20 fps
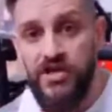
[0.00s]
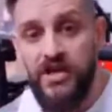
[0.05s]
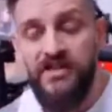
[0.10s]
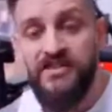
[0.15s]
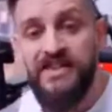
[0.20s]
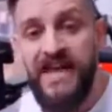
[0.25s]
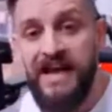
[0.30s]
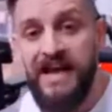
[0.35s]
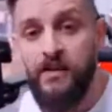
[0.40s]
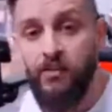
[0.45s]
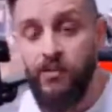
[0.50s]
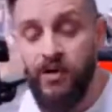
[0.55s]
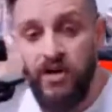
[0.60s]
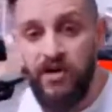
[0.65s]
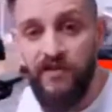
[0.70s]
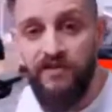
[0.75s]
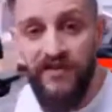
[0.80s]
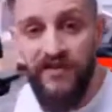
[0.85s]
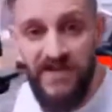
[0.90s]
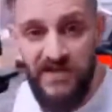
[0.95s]
Then we're going to
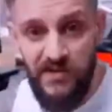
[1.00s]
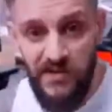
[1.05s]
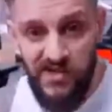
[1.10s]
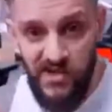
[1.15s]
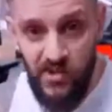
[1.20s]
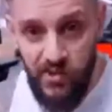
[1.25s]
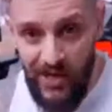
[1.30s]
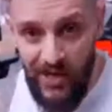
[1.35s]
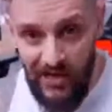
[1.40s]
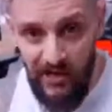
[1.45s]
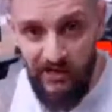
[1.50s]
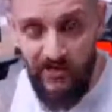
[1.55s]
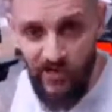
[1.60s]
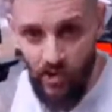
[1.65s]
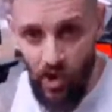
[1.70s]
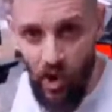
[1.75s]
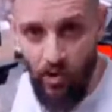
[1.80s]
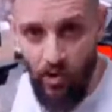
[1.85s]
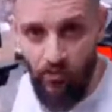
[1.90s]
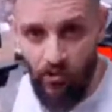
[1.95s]
finish with 12
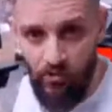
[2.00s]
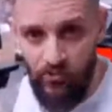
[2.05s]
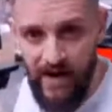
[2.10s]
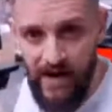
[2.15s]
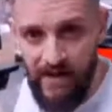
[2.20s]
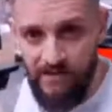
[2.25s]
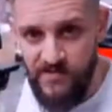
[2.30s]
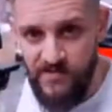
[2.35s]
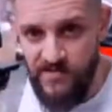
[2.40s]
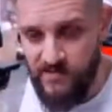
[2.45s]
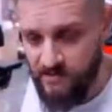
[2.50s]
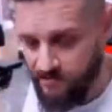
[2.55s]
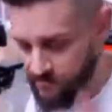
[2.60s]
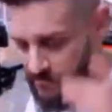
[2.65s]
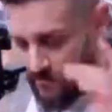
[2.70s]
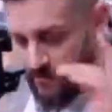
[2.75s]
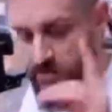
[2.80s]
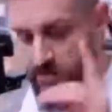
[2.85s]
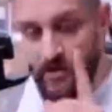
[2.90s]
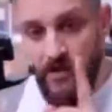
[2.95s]
normal reps.
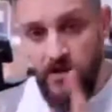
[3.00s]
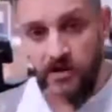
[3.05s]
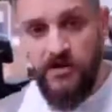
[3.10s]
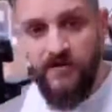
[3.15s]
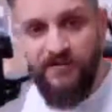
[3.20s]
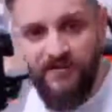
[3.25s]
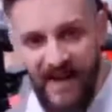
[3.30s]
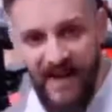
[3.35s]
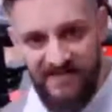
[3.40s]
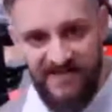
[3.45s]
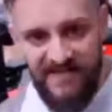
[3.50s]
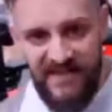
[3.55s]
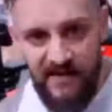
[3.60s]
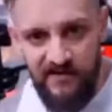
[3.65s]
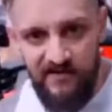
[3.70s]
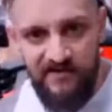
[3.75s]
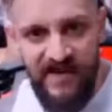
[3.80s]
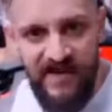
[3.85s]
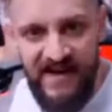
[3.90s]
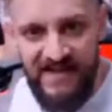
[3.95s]
The
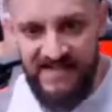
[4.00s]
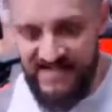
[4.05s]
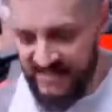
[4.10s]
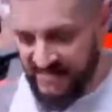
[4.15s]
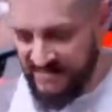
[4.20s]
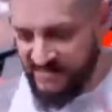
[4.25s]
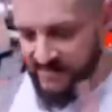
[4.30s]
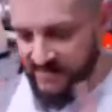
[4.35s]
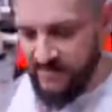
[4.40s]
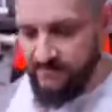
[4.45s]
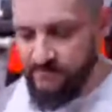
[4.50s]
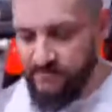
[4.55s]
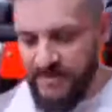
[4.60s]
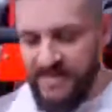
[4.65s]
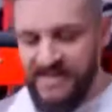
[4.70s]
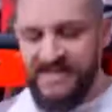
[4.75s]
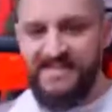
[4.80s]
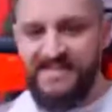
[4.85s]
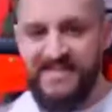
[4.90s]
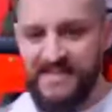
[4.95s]
5-second phases,
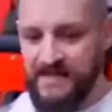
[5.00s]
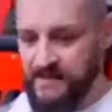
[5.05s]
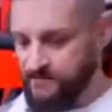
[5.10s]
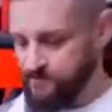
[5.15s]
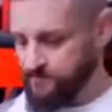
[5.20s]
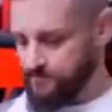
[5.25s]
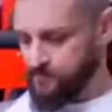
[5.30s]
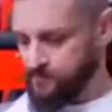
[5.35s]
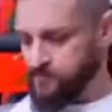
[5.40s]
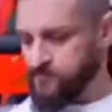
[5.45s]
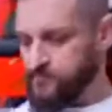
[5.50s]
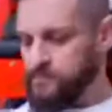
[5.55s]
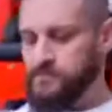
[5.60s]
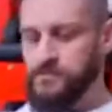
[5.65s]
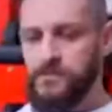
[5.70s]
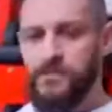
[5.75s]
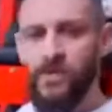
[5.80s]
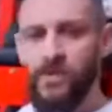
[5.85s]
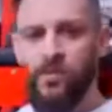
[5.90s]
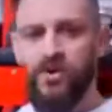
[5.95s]
easy.
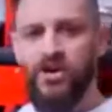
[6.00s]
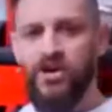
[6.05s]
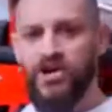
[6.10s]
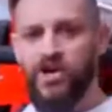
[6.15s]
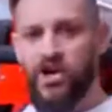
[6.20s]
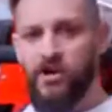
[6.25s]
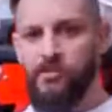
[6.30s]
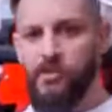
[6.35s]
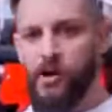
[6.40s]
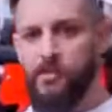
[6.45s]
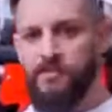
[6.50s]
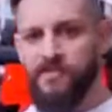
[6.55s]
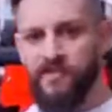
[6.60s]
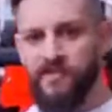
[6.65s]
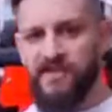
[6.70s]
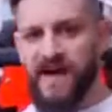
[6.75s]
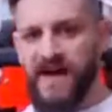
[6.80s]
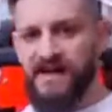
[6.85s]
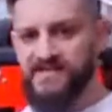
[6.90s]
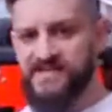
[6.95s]
We're going to come up for
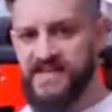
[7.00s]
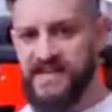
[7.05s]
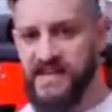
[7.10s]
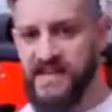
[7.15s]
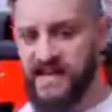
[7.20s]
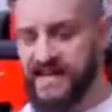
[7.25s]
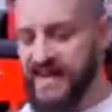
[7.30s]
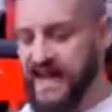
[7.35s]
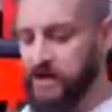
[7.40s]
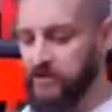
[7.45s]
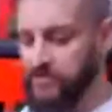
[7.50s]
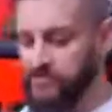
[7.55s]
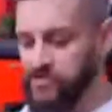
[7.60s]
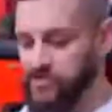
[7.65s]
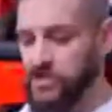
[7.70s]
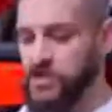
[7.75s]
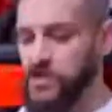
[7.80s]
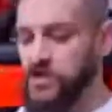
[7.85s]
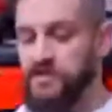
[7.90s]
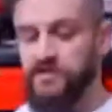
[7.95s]
5-second count.
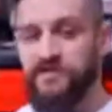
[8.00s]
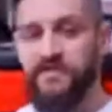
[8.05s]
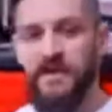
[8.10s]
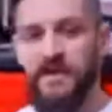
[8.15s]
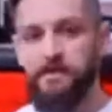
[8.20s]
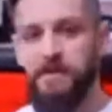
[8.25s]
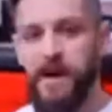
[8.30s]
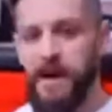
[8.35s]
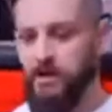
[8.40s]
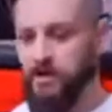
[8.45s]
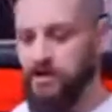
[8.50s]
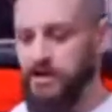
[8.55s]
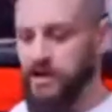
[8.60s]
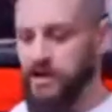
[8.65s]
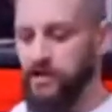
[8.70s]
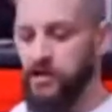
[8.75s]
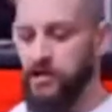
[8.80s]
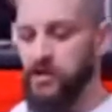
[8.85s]
Feet parallel.